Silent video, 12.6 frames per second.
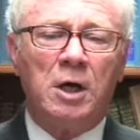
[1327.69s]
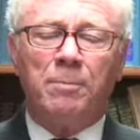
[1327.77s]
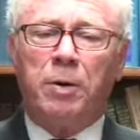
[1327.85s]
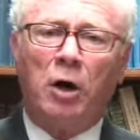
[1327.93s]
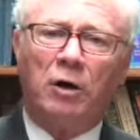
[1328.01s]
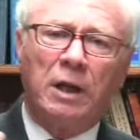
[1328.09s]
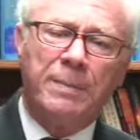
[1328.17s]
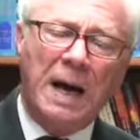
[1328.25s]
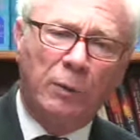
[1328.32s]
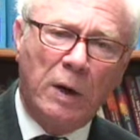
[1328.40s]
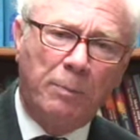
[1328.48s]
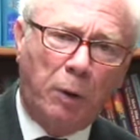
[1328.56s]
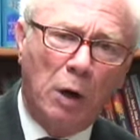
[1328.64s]
partly by
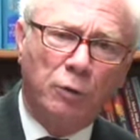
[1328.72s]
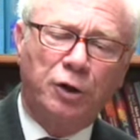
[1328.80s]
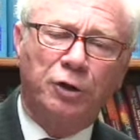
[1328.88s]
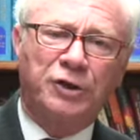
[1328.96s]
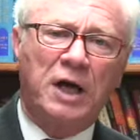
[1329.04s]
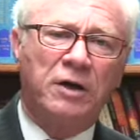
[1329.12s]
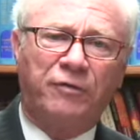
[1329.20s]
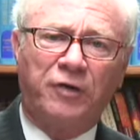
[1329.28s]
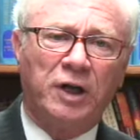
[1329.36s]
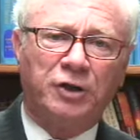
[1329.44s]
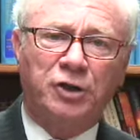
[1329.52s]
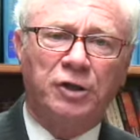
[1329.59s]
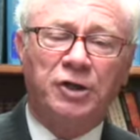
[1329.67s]
reproaches and
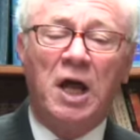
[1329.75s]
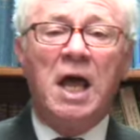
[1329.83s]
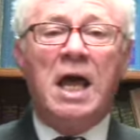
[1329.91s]
afflictions,